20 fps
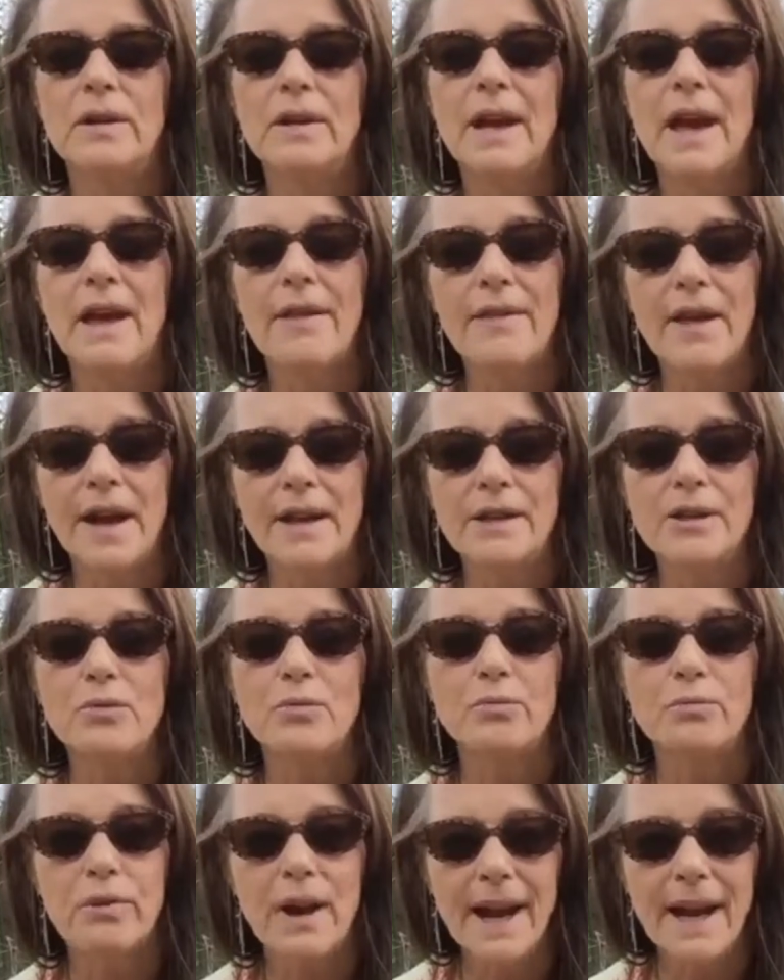And that is
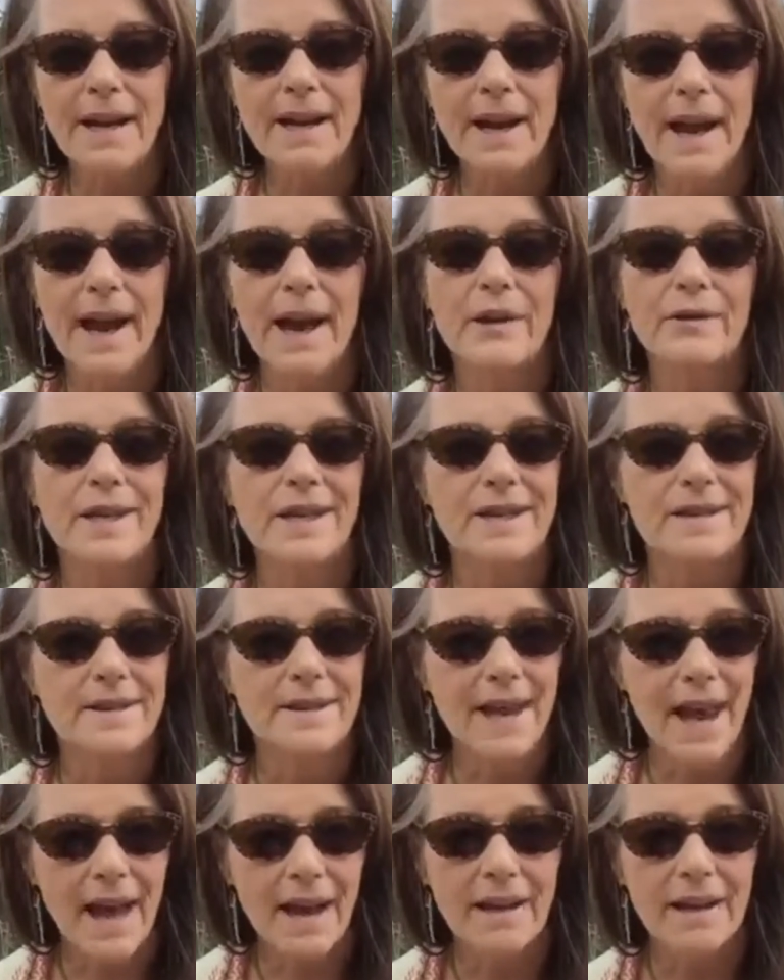right now
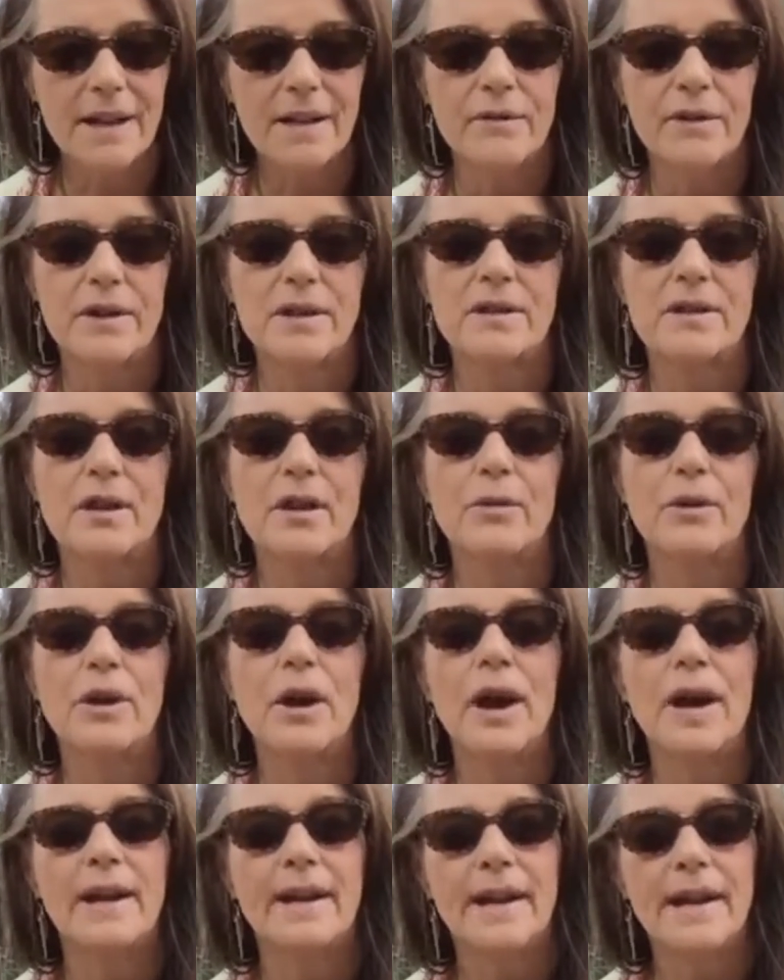exactly what is going
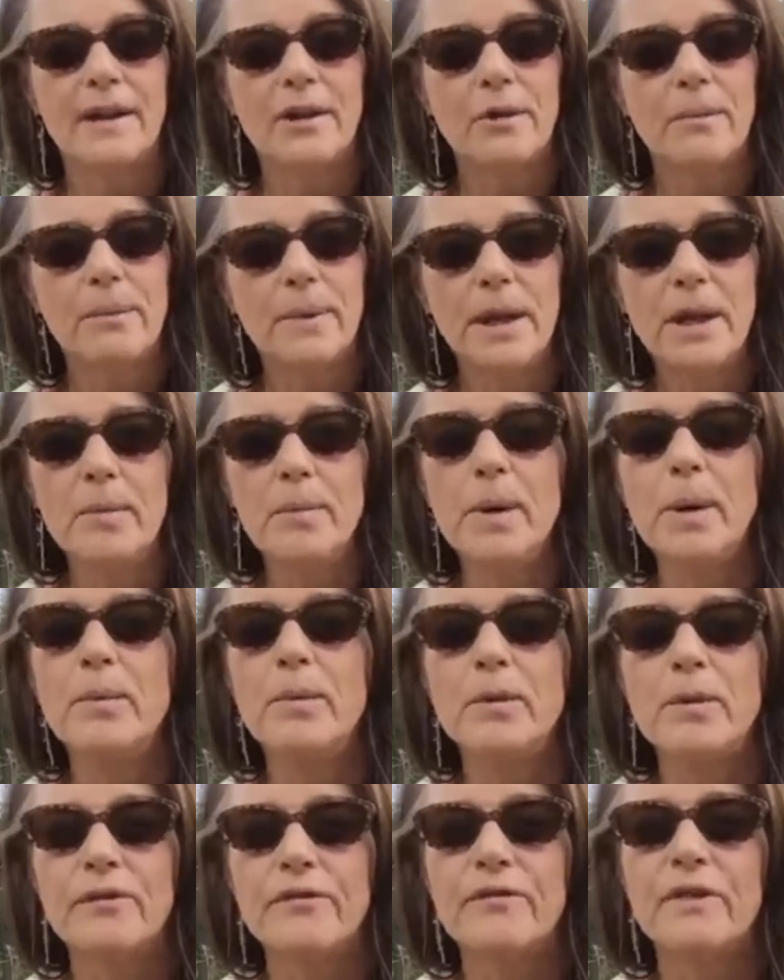on. And I know many
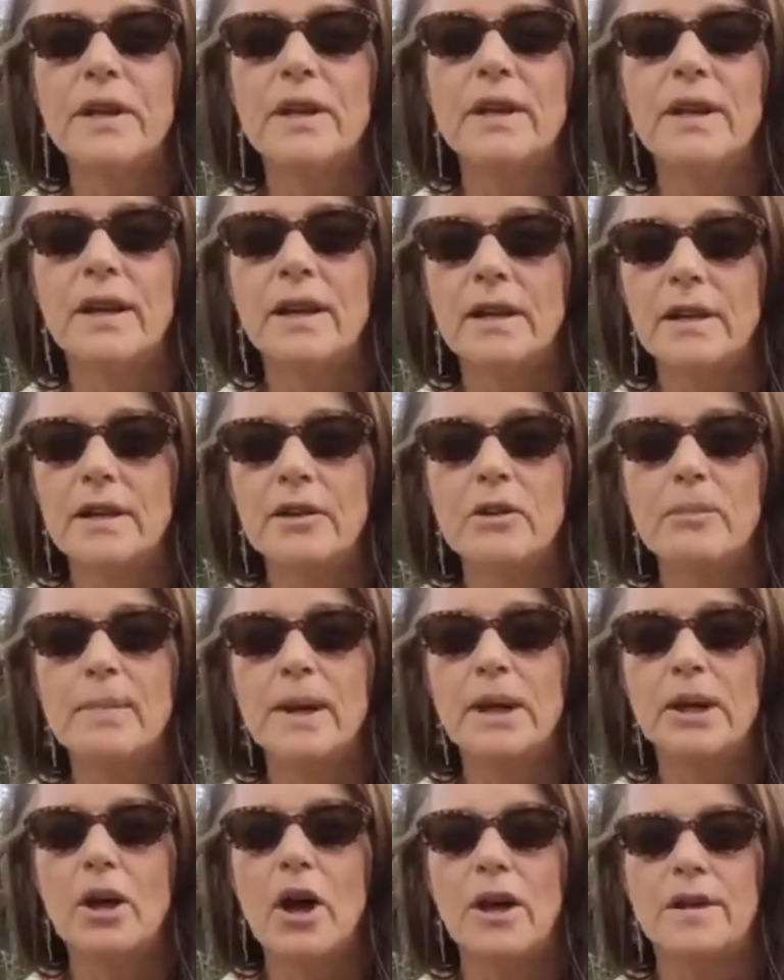people are feeling a little
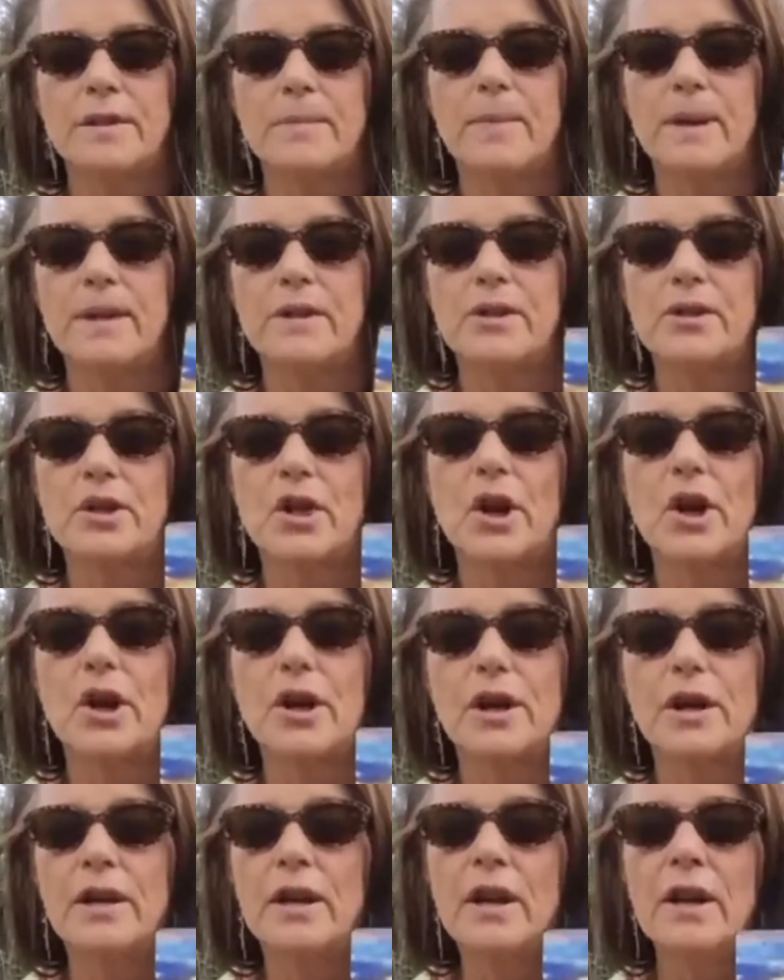bit lost by this
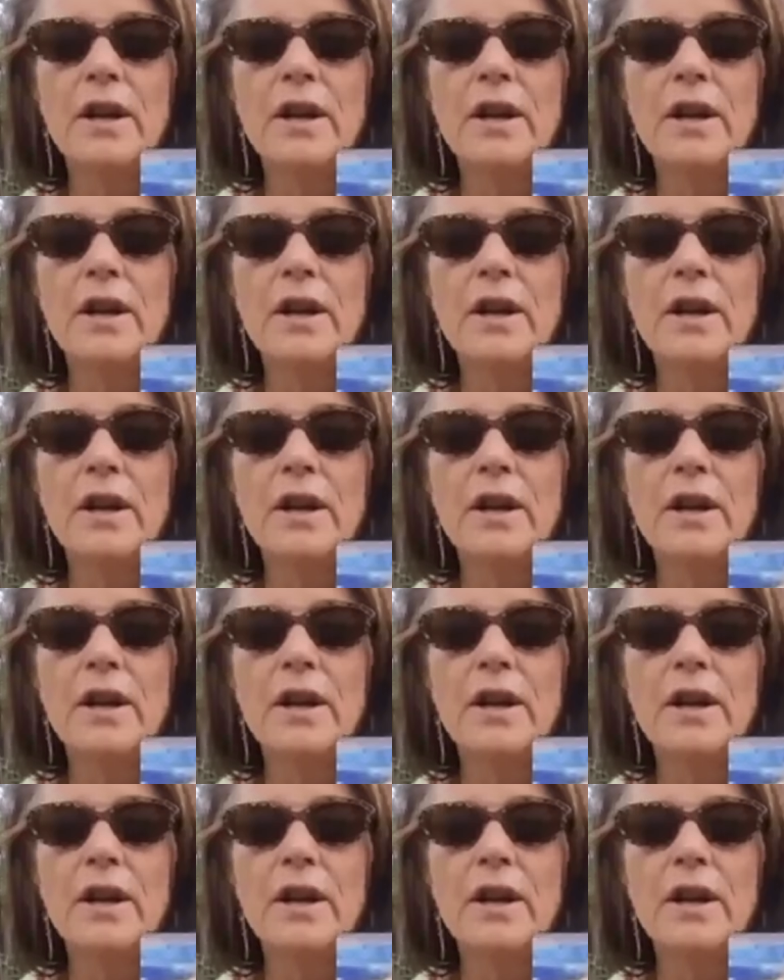card.